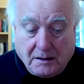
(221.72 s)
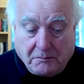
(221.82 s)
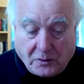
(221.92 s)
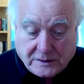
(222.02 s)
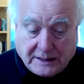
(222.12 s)

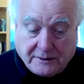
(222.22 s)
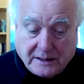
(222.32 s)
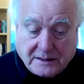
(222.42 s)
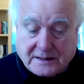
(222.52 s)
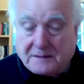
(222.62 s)
More
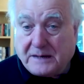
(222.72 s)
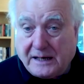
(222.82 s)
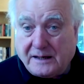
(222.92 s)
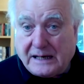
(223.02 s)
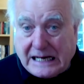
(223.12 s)
serious, the
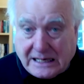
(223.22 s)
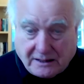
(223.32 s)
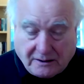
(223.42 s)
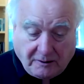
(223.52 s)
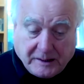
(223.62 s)
main
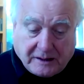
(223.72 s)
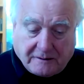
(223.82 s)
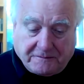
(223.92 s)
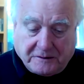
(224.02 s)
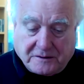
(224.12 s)
economic
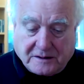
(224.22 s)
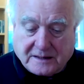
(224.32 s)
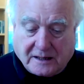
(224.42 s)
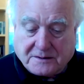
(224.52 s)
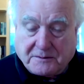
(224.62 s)
focus
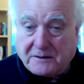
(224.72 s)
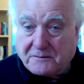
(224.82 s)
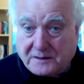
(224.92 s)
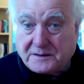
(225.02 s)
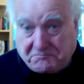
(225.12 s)
last week
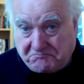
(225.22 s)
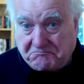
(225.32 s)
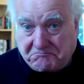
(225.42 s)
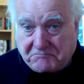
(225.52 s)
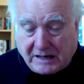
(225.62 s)
was,
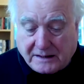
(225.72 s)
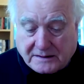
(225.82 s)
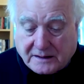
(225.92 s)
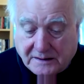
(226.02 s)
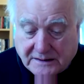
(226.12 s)
as
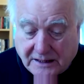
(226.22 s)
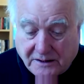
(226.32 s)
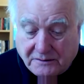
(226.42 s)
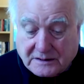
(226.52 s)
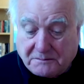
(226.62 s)

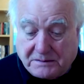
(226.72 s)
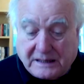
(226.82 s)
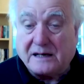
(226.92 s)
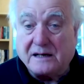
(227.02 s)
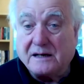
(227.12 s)
continues to
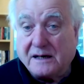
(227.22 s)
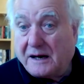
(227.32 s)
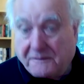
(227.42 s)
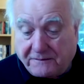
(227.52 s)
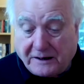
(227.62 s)
be,
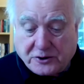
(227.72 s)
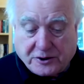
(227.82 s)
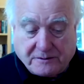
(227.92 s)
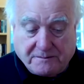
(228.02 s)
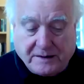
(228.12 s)

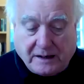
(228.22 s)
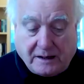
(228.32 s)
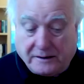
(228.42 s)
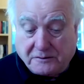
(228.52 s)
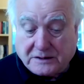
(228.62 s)
inflation.
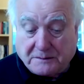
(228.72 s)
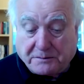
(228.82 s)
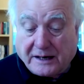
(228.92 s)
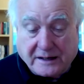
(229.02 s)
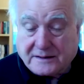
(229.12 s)
No
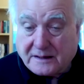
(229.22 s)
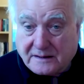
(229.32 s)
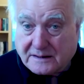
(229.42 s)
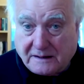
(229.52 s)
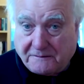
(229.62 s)
surprise,
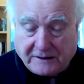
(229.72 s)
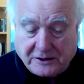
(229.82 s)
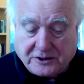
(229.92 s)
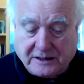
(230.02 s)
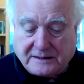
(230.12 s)
since
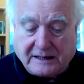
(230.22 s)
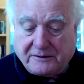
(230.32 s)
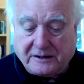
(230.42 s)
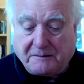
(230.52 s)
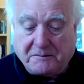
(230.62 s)
inflation is now
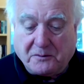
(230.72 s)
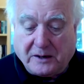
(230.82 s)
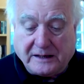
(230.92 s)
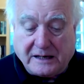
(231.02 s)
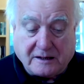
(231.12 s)
the number
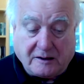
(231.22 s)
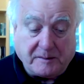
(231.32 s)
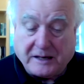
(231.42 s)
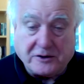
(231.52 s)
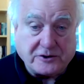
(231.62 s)
one
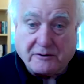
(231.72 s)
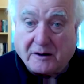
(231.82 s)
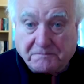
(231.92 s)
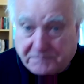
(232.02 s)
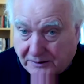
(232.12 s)
economic issue
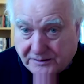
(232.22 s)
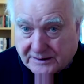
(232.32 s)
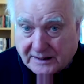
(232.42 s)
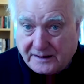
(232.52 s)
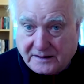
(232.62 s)
on both
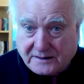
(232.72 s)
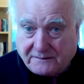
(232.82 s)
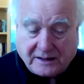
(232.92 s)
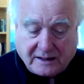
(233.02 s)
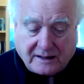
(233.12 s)
sides
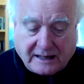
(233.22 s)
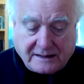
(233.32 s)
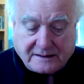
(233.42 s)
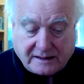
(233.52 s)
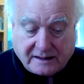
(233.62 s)
of the
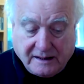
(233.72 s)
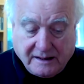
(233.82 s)
Atlantic.